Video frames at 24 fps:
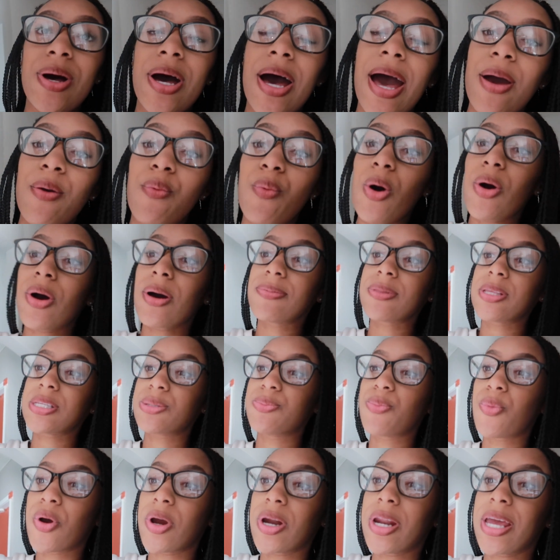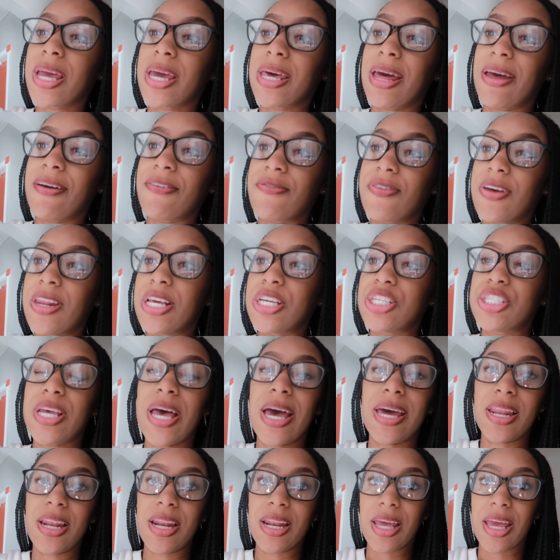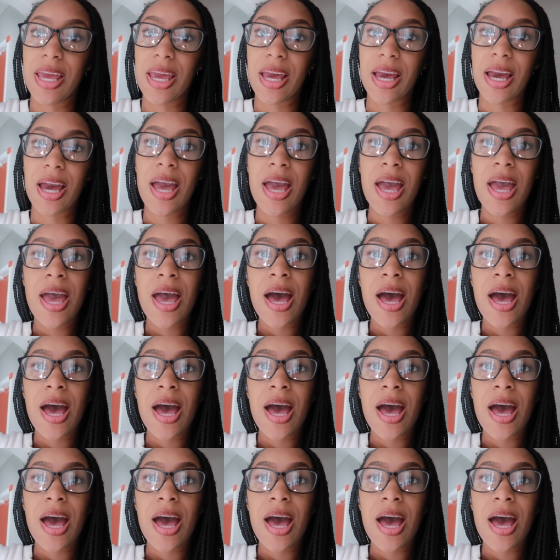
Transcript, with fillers: I woke up this morning and I finished editing